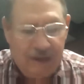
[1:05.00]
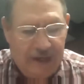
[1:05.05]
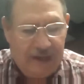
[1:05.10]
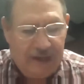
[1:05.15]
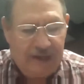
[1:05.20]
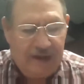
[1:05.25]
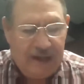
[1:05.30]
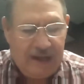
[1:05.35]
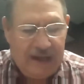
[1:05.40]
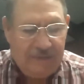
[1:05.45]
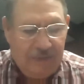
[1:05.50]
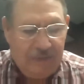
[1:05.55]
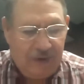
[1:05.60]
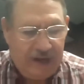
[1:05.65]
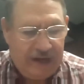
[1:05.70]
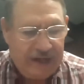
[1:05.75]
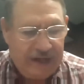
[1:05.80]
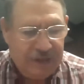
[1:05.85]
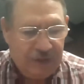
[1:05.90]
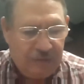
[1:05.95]

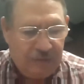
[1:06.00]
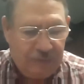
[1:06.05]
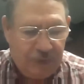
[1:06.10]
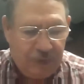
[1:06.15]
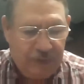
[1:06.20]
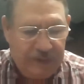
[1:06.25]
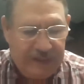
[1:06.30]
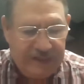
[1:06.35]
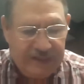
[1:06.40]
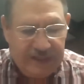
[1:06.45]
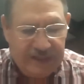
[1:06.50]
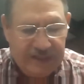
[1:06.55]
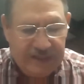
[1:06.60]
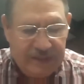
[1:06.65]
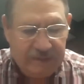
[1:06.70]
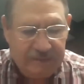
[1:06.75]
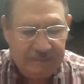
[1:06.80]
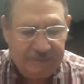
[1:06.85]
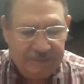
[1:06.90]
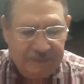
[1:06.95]
navigational buoy
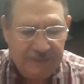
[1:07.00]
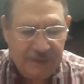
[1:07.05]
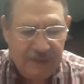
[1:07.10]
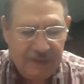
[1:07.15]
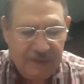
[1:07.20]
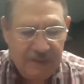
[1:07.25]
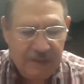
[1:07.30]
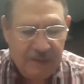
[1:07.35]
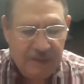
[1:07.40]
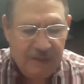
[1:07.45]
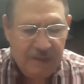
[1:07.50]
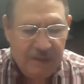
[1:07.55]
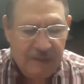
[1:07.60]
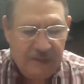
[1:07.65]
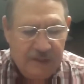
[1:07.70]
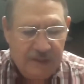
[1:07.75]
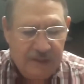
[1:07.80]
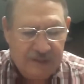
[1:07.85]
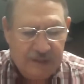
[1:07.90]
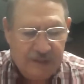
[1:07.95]
system.
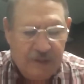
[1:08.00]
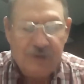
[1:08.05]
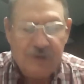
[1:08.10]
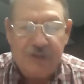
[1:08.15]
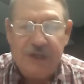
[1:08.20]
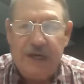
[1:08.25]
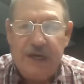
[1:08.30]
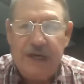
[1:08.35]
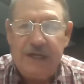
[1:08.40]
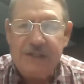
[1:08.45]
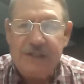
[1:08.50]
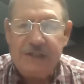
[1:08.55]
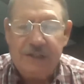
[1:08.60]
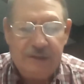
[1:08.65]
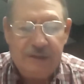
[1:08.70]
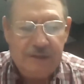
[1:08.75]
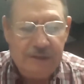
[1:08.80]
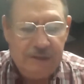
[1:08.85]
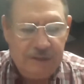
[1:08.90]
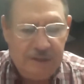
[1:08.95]
The
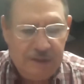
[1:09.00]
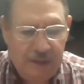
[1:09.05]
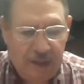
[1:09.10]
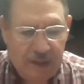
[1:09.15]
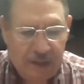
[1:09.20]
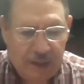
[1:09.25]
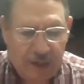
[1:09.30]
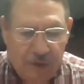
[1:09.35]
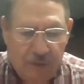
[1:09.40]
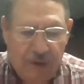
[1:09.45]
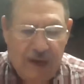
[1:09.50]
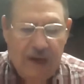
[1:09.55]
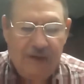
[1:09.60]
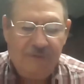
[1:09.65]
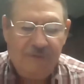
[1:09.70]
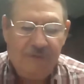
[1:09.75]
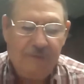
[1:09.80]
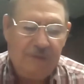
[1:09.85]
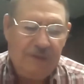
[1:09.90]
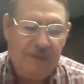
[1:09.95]
association got a grant
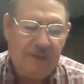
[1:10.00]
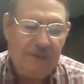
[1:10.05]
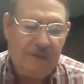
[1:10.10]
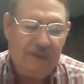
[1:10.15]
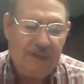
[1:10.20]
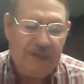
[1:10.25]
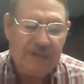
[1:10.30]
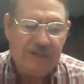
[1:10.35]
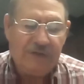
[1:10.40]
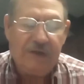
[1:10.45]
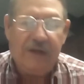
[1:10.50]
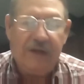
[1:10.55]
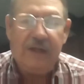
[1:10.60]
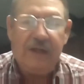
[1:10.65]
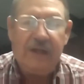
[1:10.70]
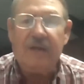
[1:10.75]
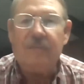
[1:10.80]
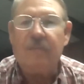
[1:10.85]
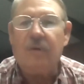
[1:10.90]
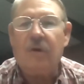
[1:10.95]
from the district.
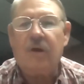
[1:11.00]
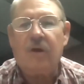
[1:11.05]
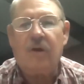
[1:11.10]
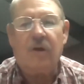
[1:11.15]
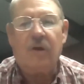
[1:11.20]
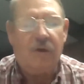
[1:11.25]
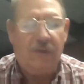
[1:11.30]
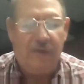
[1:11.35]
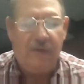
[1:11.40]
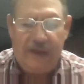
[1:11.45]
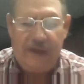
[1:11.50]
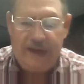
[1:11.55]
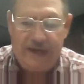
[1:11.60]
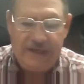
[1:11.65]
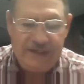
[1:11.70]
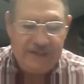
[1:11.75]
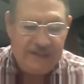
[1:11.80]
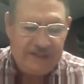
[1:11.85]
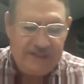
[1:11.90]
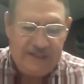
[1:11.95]
It brought all the
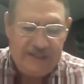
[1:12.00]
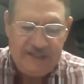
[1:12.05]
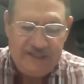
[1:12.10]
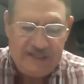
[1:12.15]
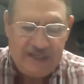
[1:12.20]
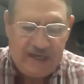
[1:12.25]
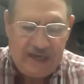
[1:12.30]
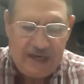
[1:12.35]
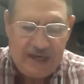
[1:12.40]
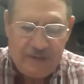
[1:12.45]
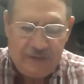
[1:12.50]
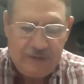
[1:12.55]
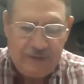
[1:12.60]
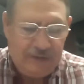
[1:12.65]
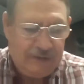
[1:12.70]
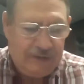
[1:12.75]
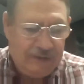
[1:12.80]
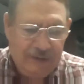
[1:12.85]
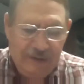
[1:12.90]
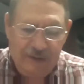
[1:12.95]
agencies
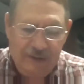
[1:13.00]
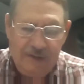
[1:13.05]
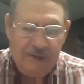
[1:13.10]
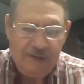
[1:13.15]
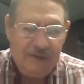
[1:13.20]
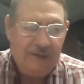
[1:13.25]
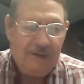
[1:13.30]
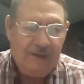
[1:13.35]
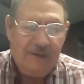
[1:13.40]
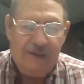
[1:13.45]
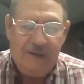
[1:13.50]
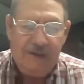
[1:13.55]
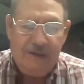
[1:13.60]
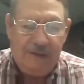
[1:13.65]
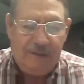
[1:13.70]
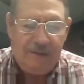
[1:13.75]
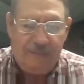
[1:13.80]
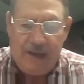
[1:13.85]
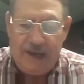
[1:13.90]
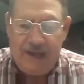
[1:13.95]
together
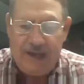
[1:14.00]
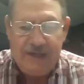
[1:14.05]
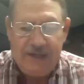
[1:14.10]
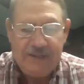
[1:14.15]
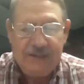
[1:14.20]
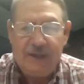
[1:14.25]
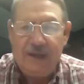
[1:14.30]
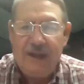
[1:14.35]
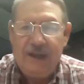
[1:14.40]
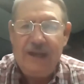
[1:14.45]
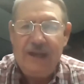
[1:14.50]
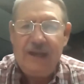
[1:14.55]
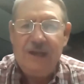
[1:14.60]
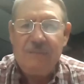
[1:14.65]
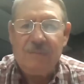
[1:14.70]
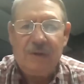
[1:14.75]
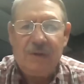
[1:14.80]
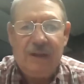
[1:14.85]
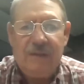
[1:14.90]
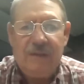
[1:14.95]
that manage the lake,
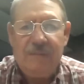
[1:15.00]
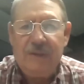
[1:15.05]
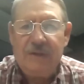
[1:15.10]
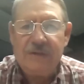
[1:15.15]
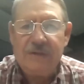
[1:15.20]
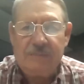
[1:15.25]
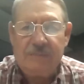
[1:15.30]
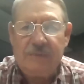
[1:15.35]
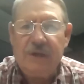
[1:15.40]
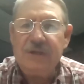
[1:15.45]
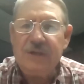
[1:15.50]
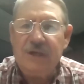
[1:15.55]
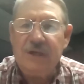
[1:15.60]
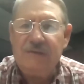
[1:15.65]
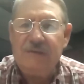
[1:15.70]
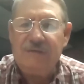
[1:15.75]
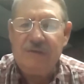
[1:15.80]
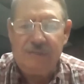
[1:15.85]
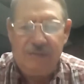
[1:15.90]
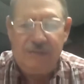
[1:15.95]
and believe me, there's a bunch
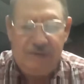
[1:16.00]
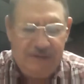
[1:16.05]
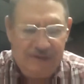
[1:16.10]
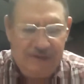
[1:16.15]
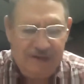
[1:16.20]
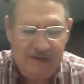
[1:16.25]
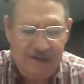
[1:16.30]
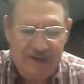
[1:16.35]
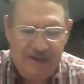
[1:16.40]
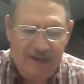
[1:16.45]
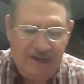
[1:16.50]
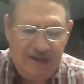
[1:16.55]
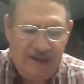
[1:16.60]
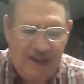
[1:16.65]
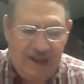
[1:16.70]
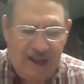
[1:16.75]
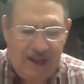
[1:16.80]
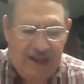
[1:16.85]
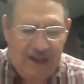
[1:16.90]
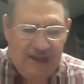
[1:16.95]
of them,
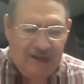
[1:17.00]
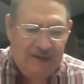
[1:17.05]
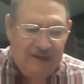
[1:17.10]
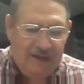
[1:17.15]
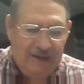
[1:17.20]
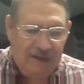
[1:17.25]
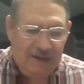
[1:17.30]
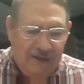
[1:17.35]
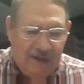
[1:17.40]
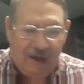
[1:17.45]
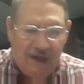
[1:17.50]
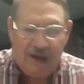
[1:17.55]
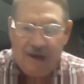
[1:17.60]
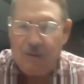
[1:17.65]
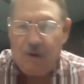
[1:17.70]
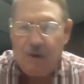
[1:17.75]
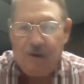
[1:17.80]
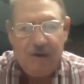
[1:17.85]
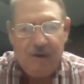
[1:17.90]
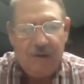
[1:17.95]
and got
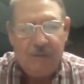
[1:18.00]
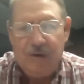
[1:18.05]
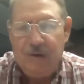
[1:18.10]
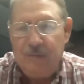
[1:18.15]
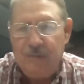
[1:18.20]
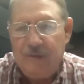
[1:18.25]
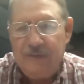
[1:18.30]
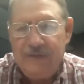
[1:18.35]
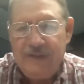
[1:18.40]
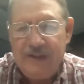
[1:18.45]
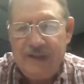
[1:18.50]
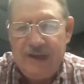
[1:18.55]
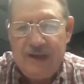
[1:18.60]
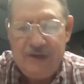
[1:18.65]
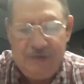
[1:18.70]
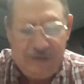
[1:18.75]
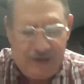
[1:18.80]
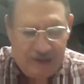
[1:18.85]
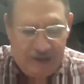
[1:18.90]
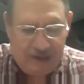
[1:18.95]
them on a room over at the
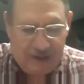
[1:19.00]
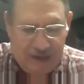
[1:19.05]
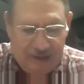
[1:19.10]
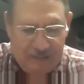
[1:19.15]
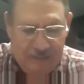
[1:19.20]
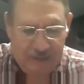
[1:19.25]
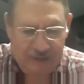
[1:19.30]
country club.